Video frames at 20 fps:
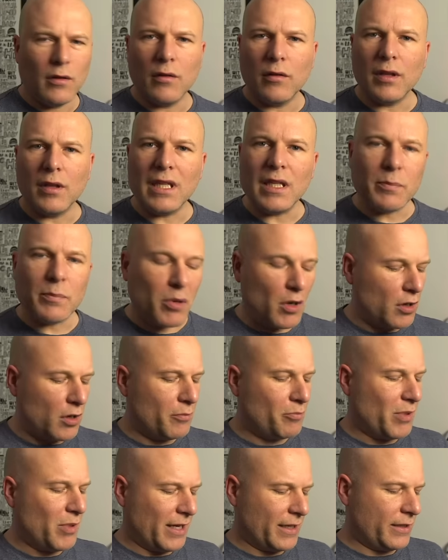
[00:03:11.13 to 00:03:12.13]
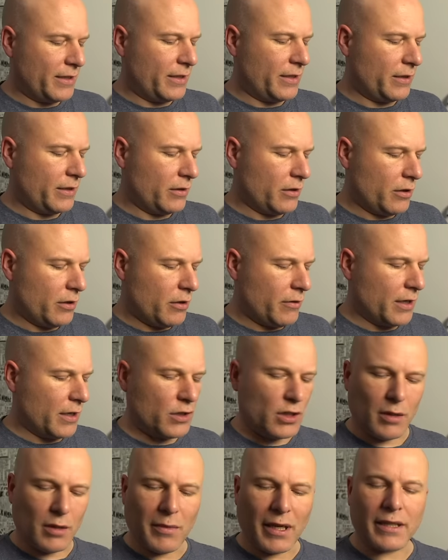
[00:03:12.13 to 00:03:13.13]
These palm pads are
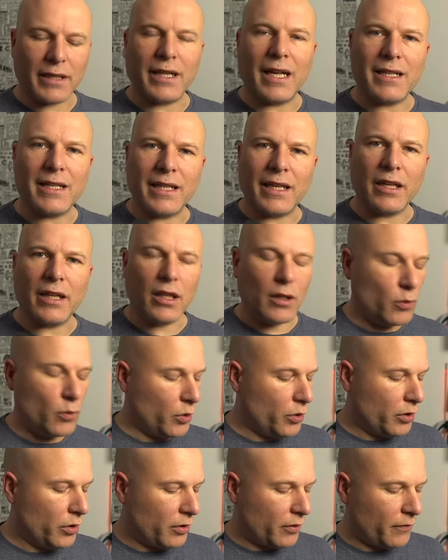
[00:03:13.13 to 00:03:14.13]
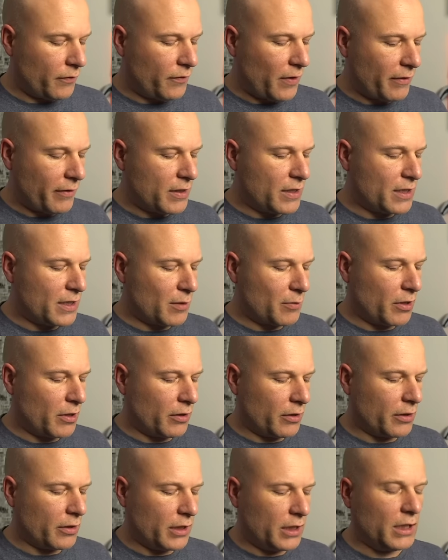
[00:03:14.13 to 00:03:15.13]
actually magnetic and they work very
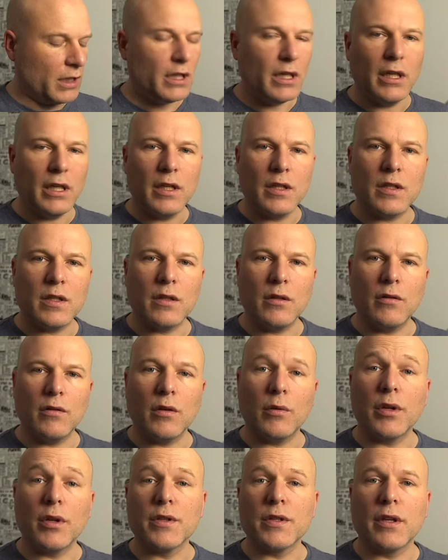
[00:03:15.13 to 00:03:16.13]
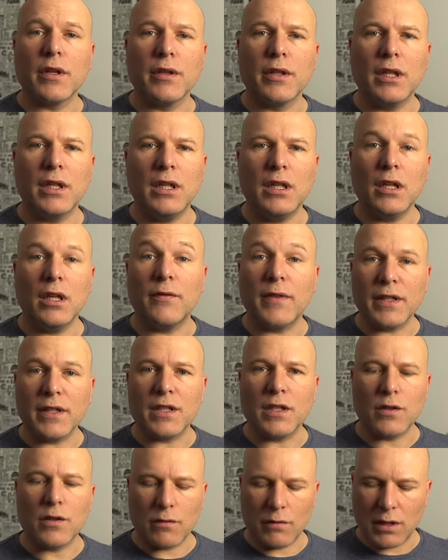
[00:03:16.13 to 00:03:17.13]
similarly to the ones on the
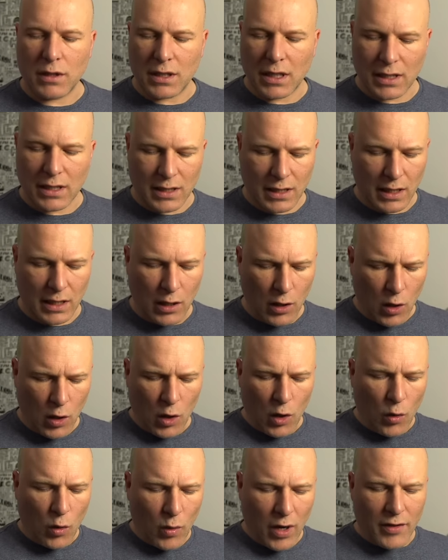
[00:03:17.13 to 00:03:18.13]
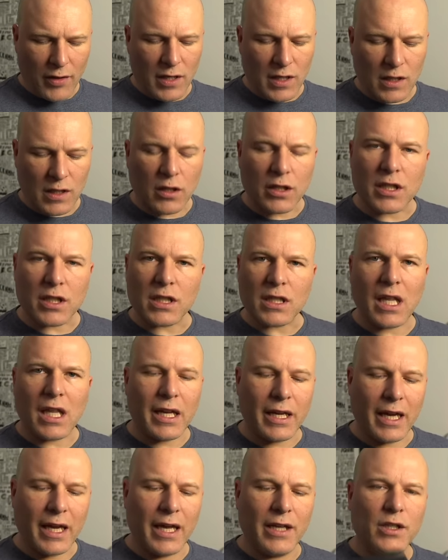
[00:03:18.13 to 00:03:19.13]
Advantage 360. Where this has got a
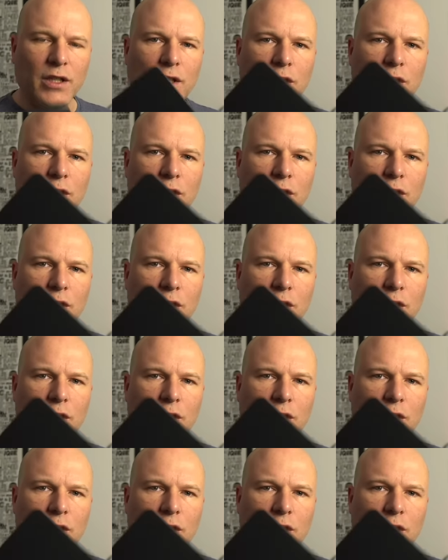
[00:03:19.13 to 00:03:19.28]
slight edge is